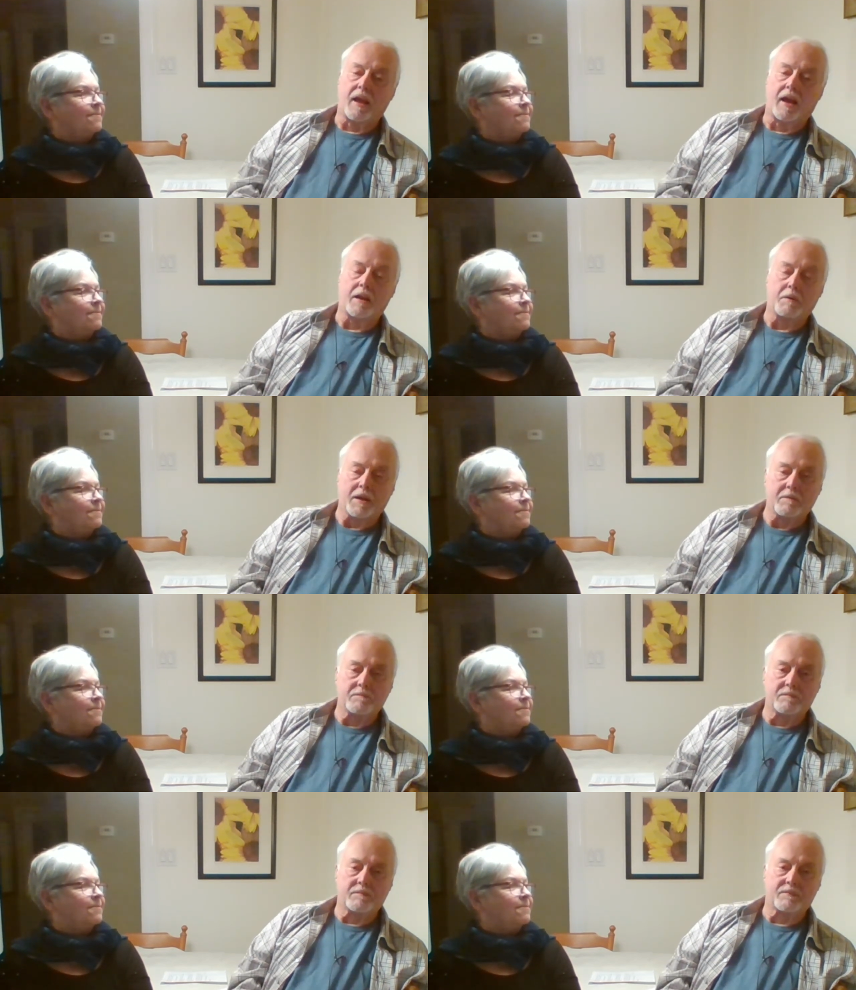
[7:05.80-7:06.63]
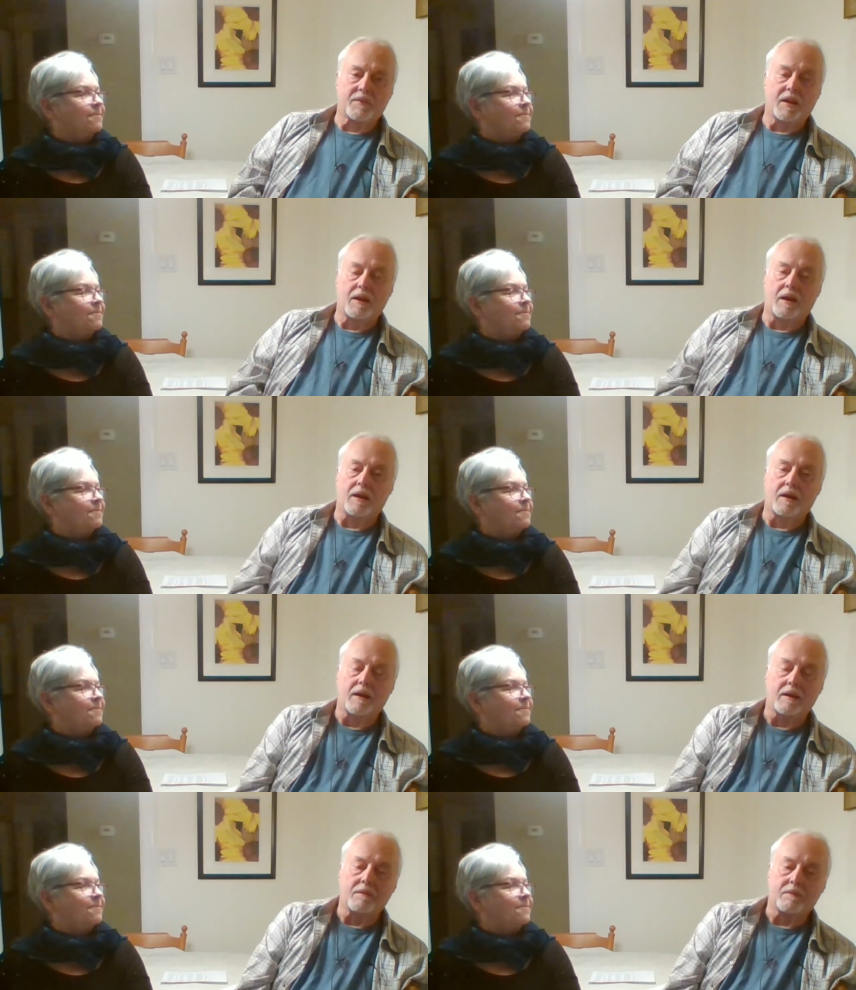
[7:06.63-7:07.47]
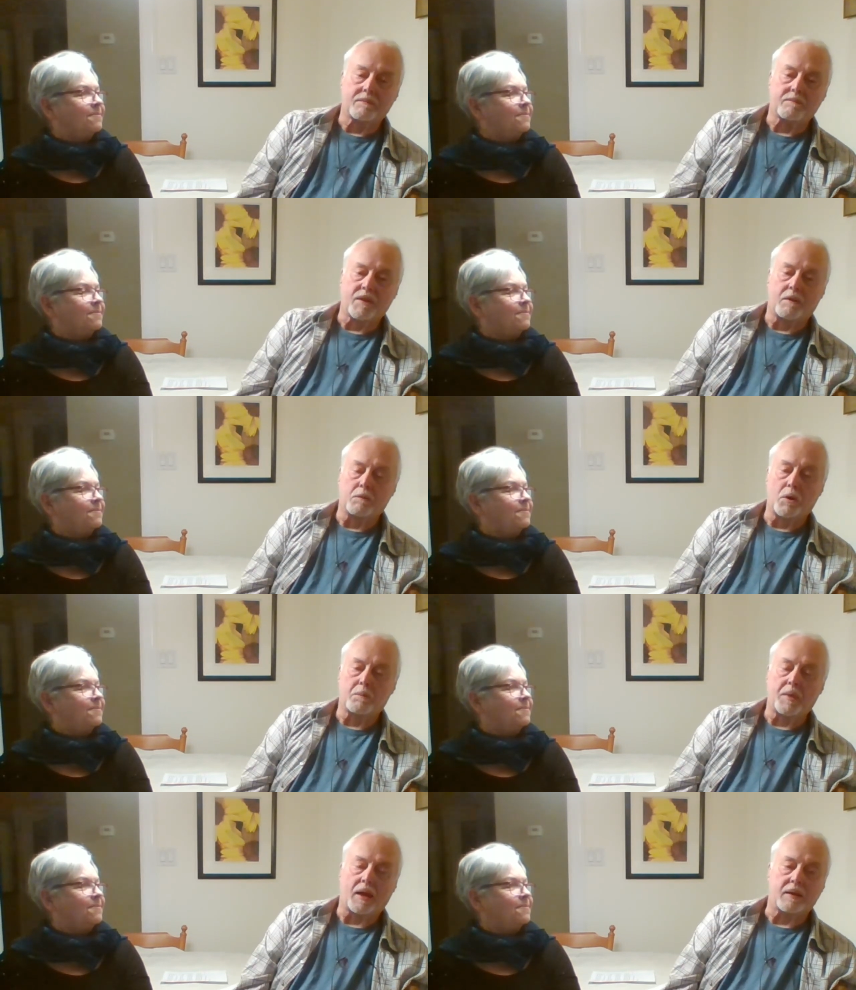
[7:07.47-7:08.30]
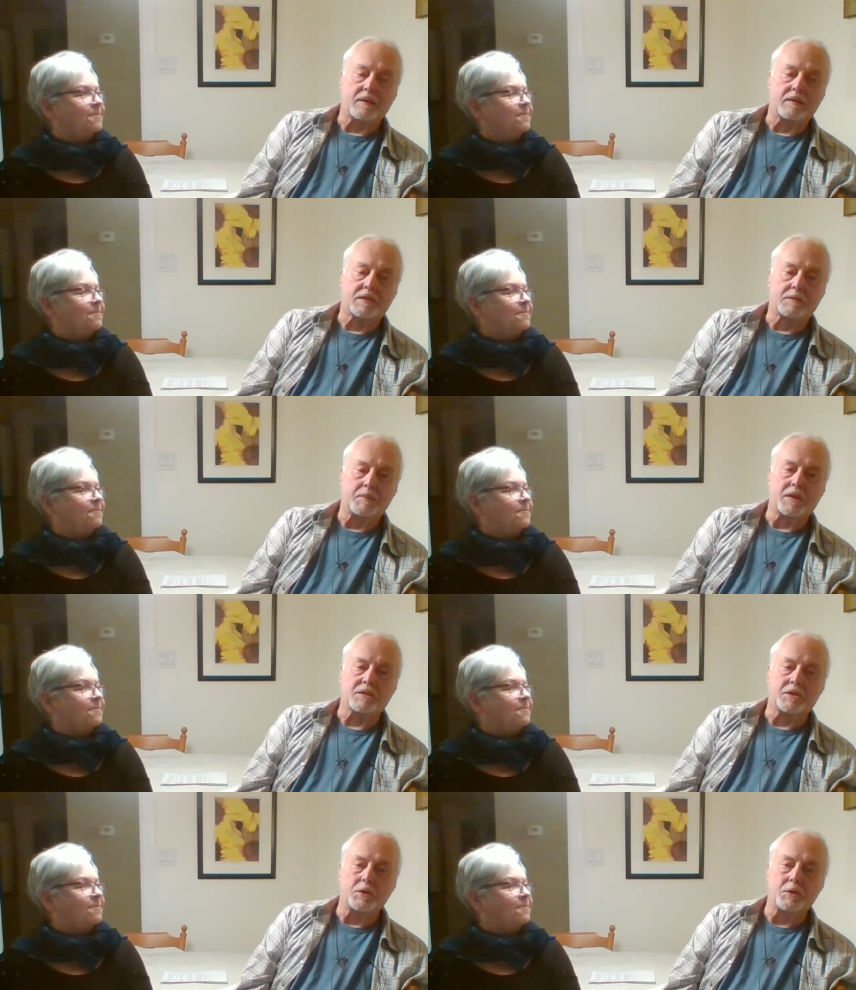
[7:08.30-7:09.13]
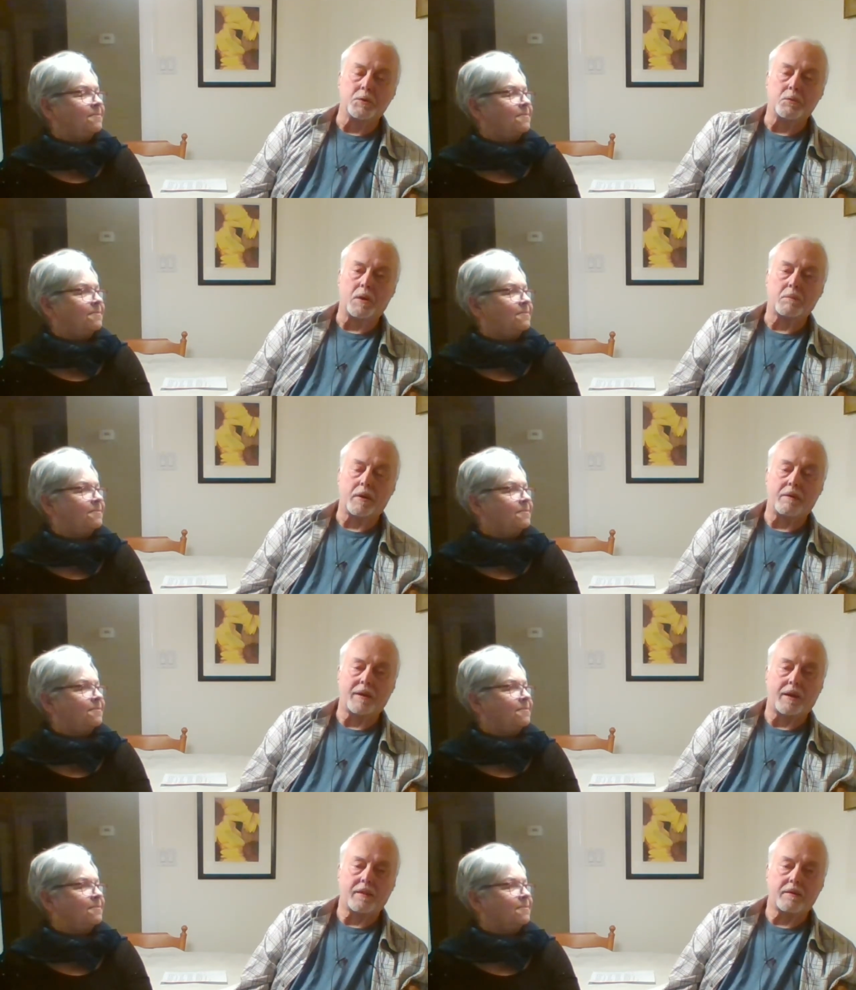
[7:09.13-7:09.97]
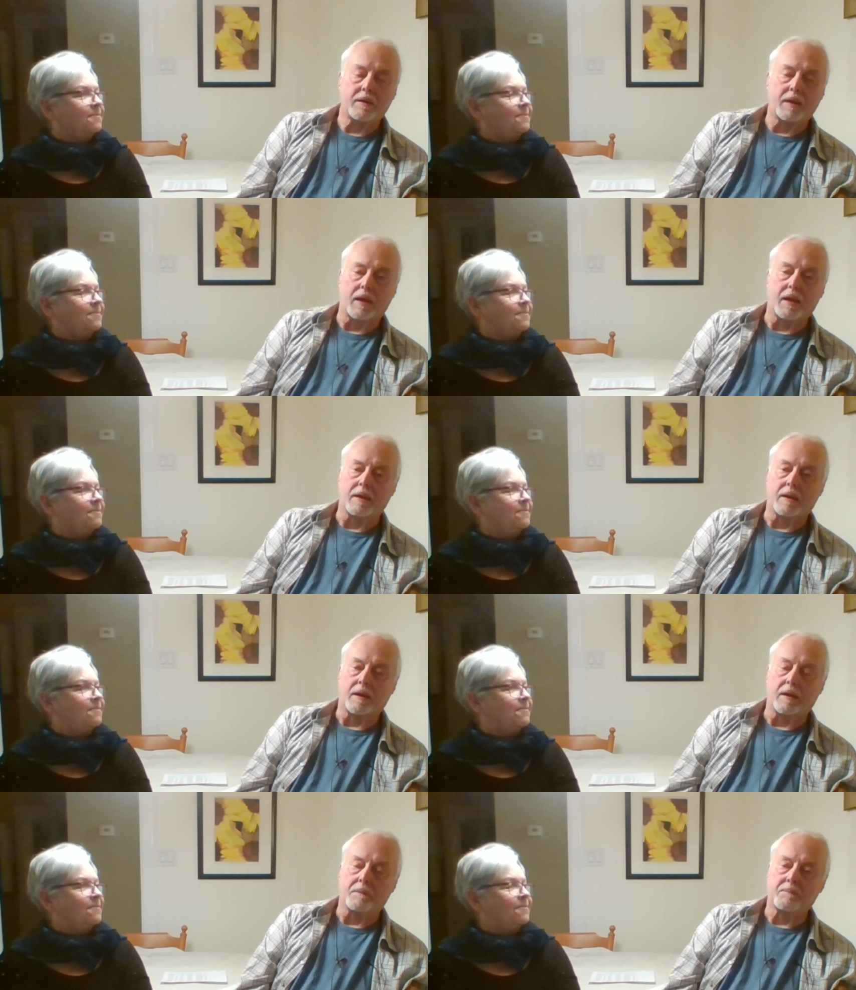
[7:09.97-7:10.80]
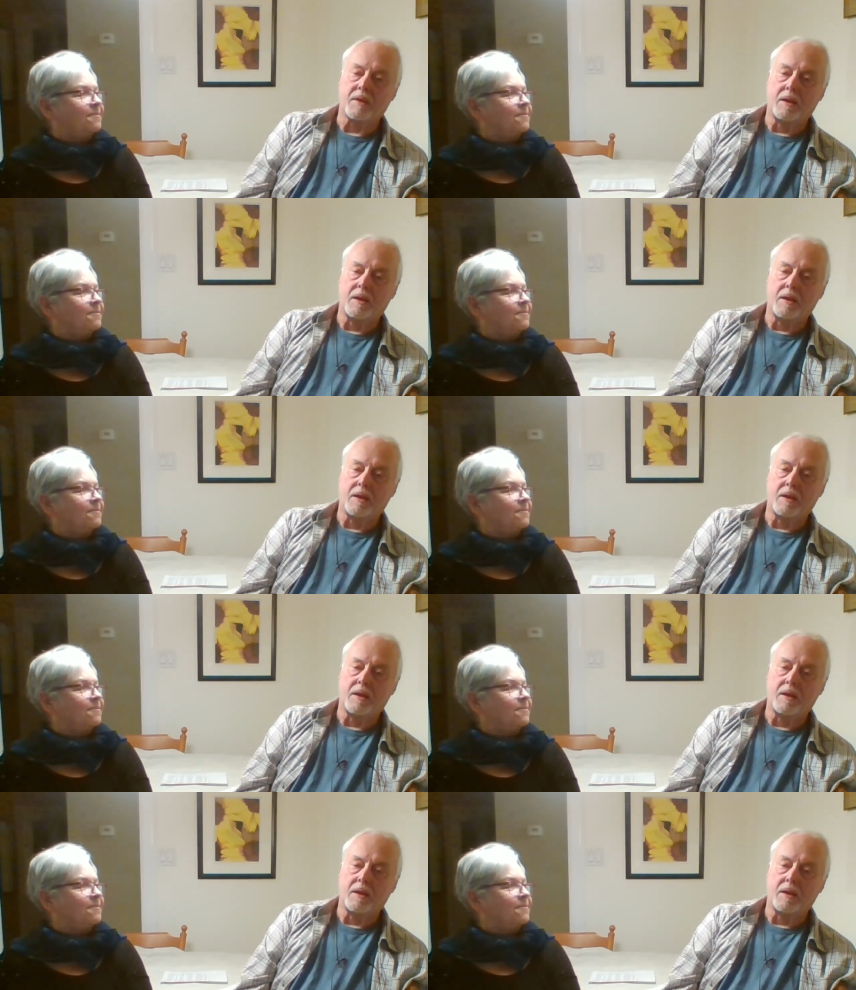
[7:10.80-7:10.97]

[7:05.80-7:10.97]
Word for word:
Speaker 1: anyway, uh, we hope that speaks to you one way or another. And uh,